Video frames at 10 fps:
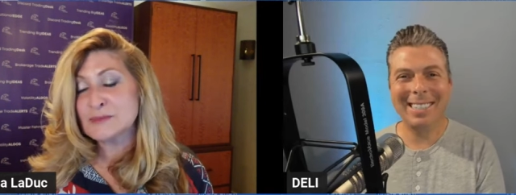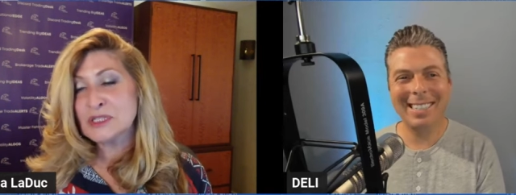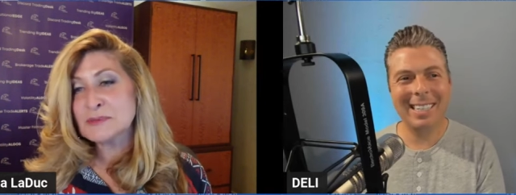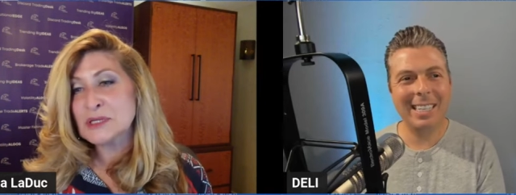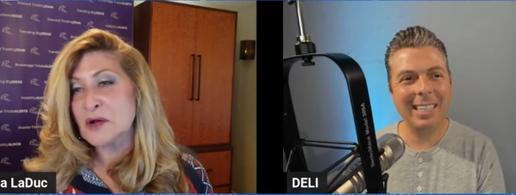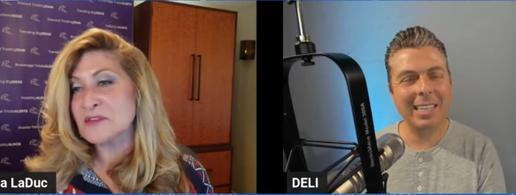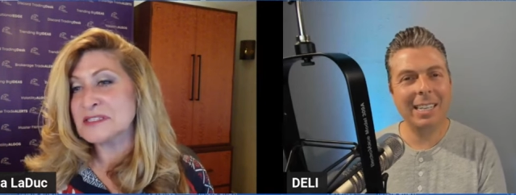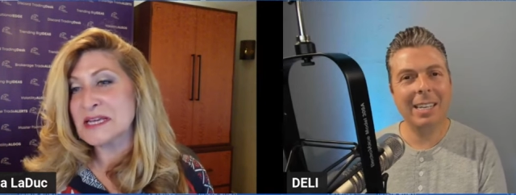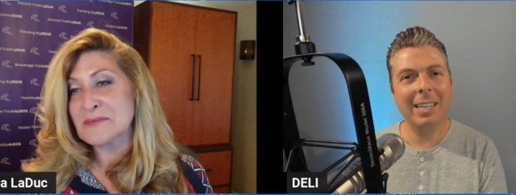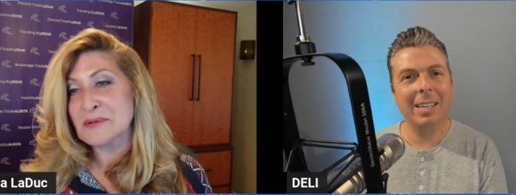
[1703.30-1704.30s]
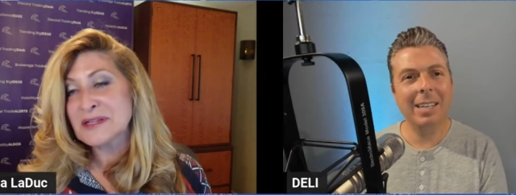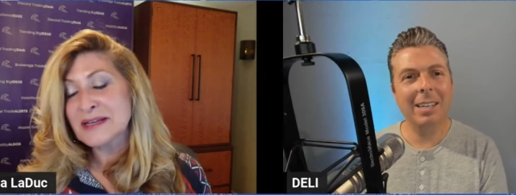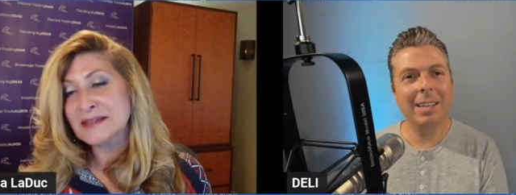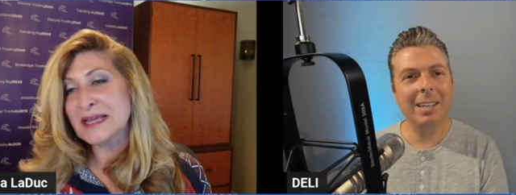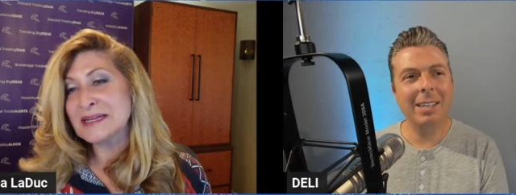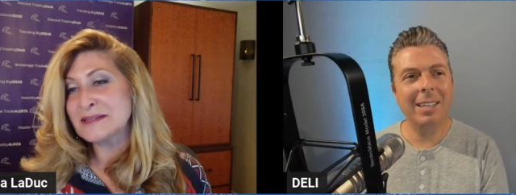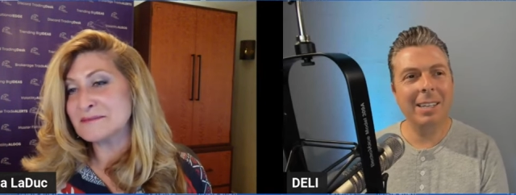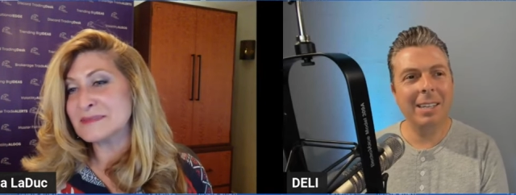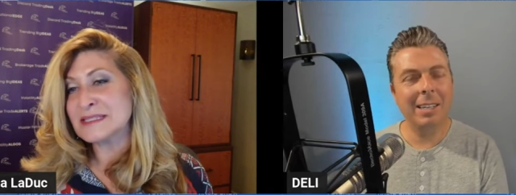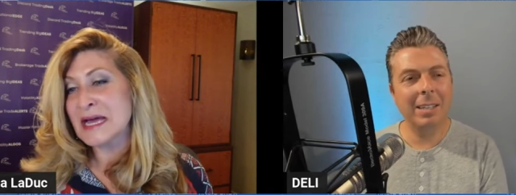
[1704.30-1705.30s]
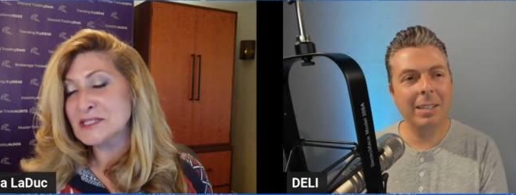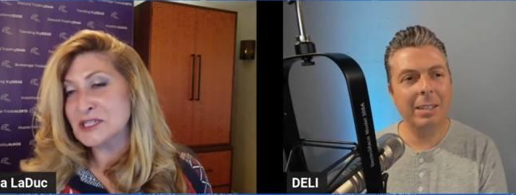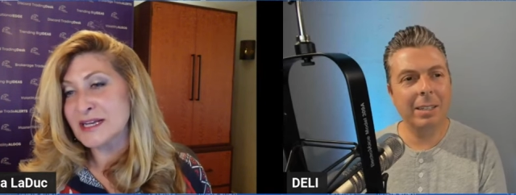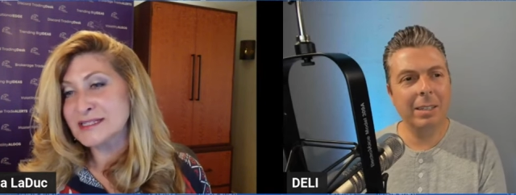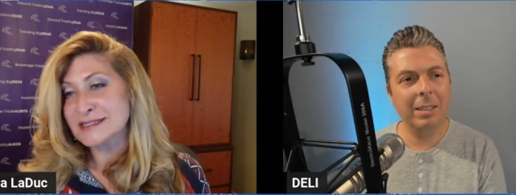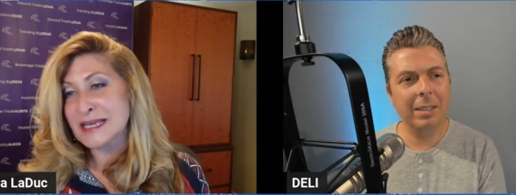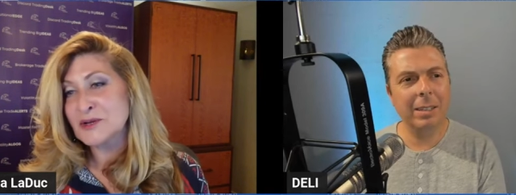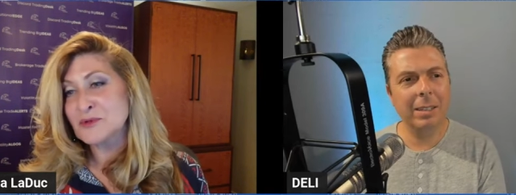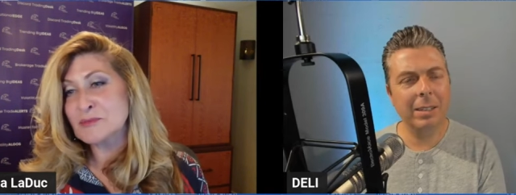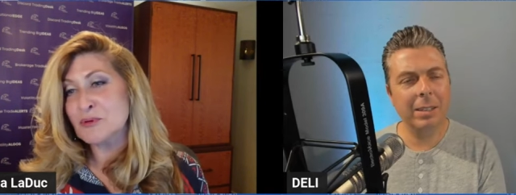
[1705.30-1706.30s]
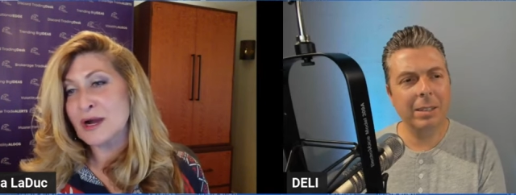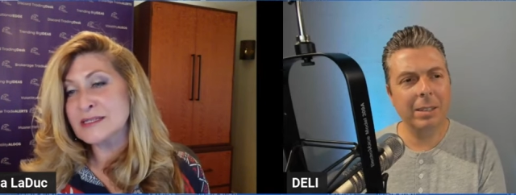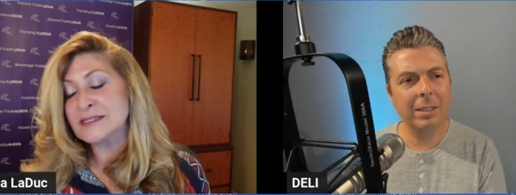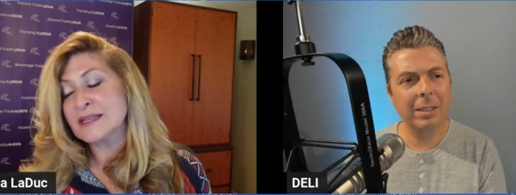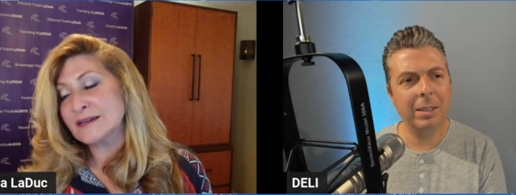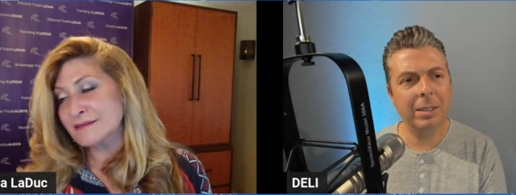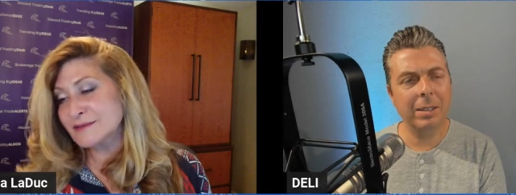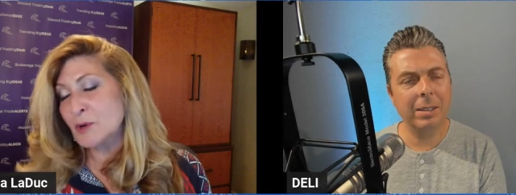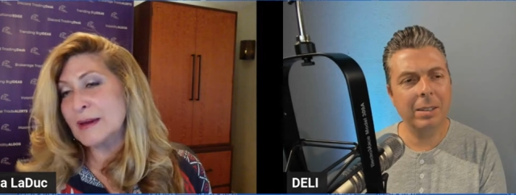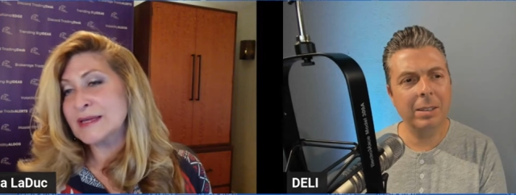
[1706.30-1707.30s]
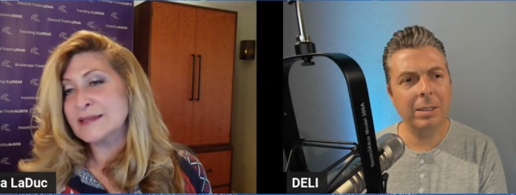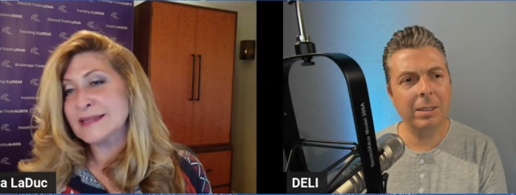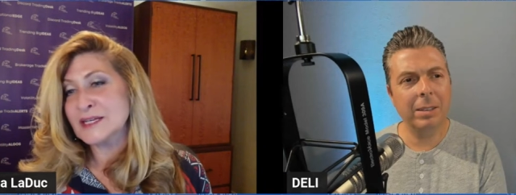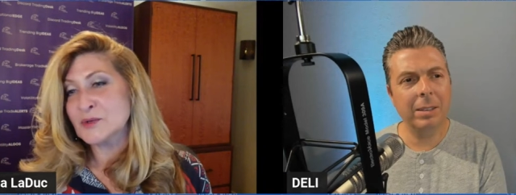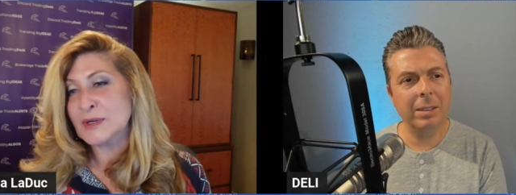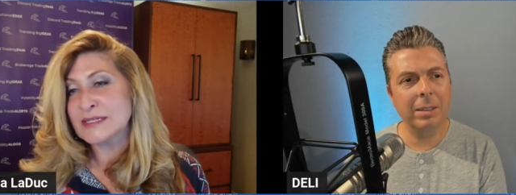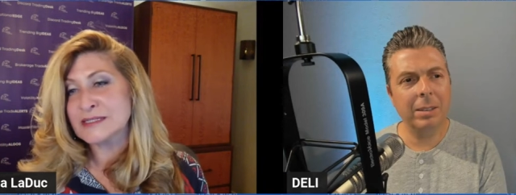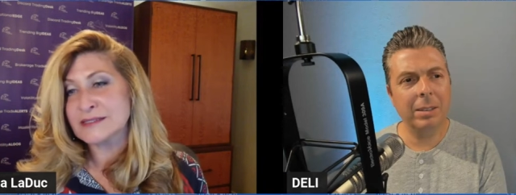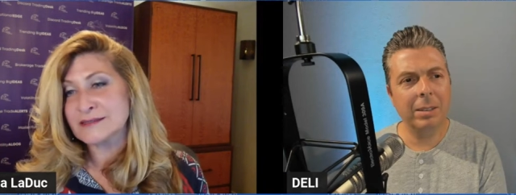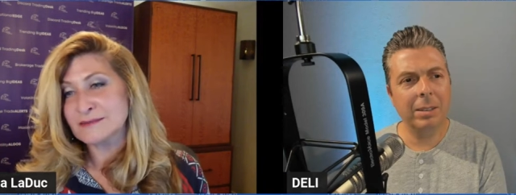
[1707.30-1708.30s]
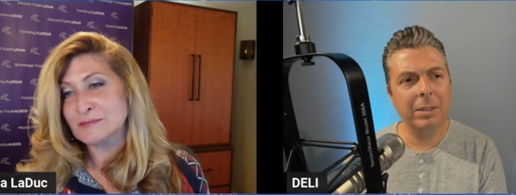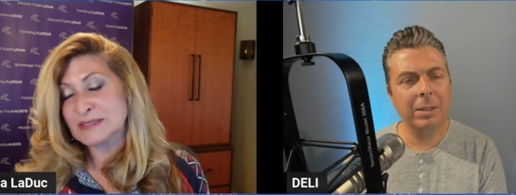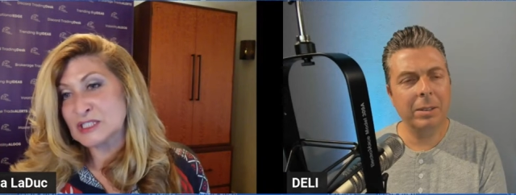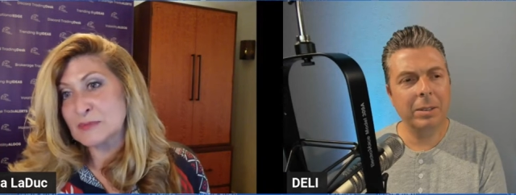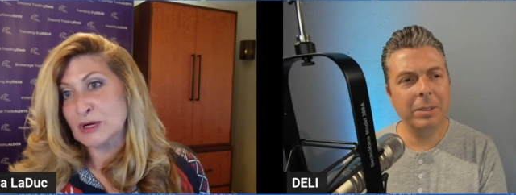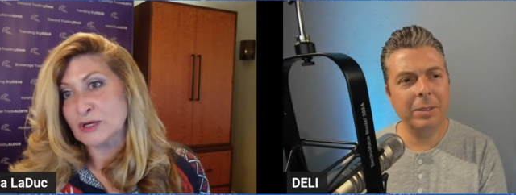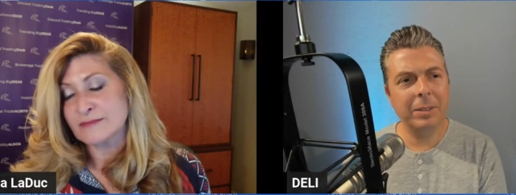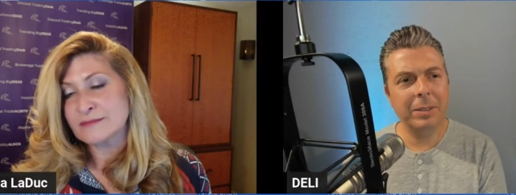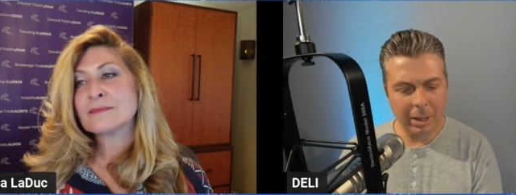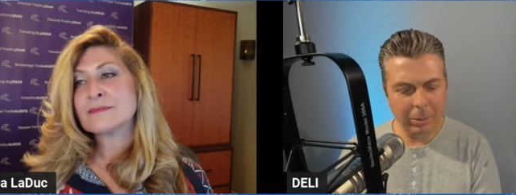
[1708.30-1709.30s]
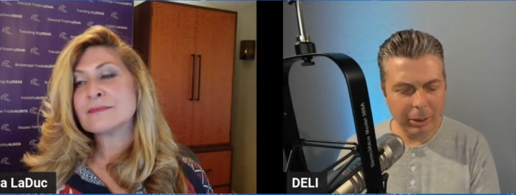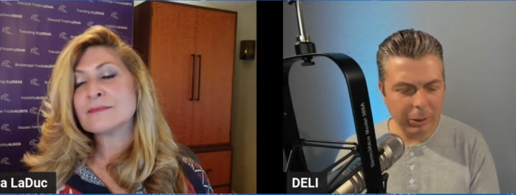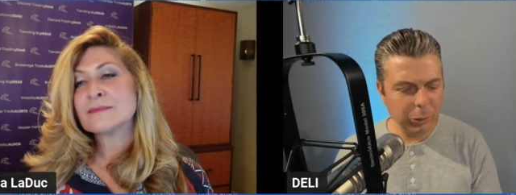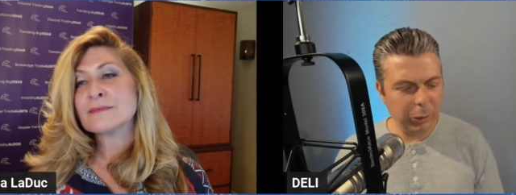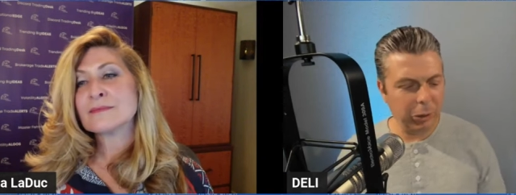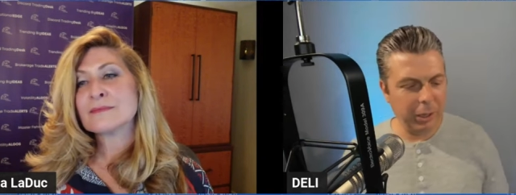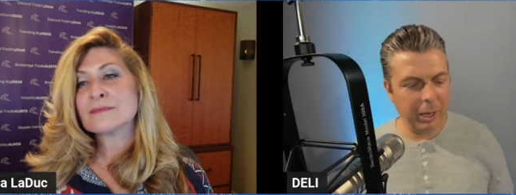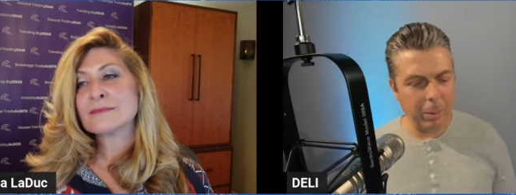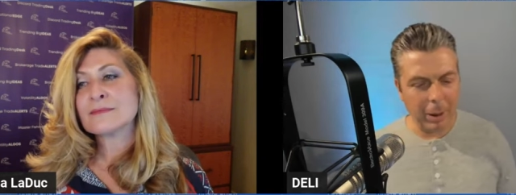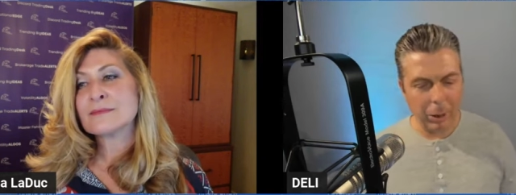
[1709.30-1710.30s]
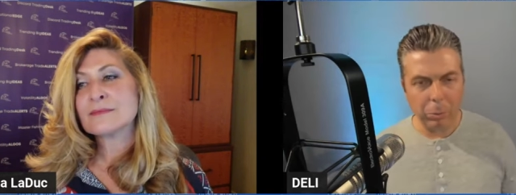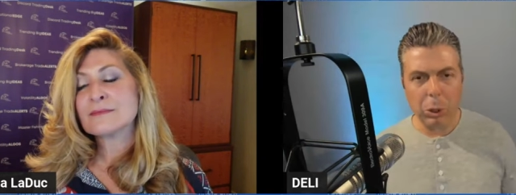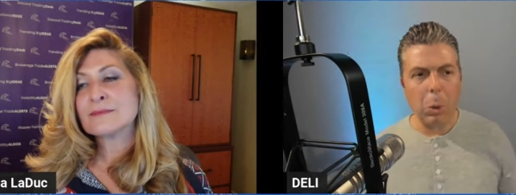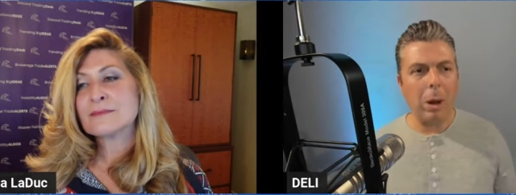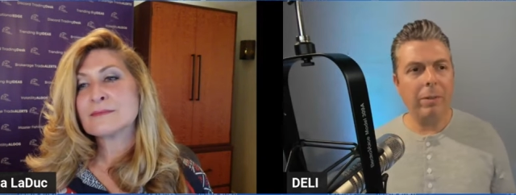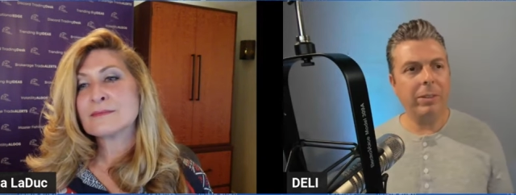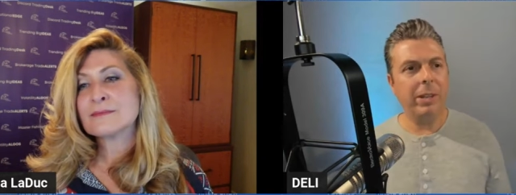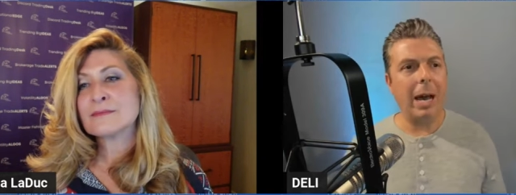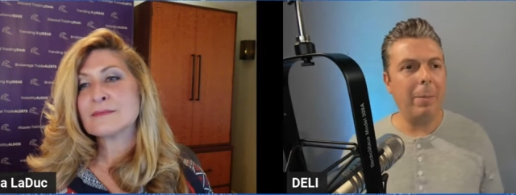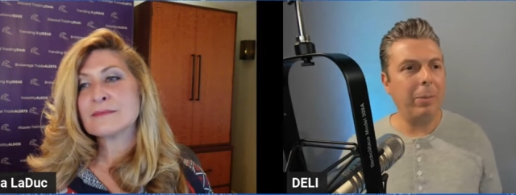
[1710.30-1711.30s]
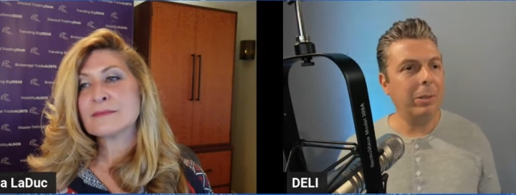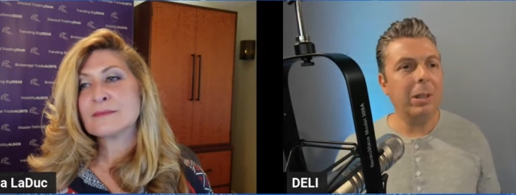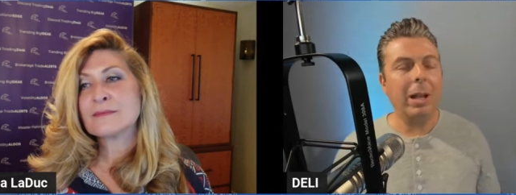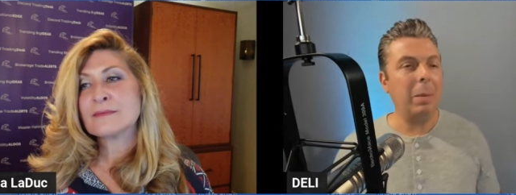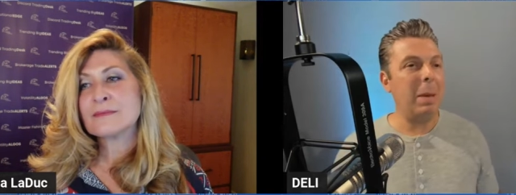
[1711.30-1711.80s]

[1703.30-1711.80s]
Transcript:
Speaker 1: chips off the table, let it digest, let it reprice, and then go back in later when it's cheaper.
Speaker 2: I'm curious what you think about a blow-off top. There's a lot of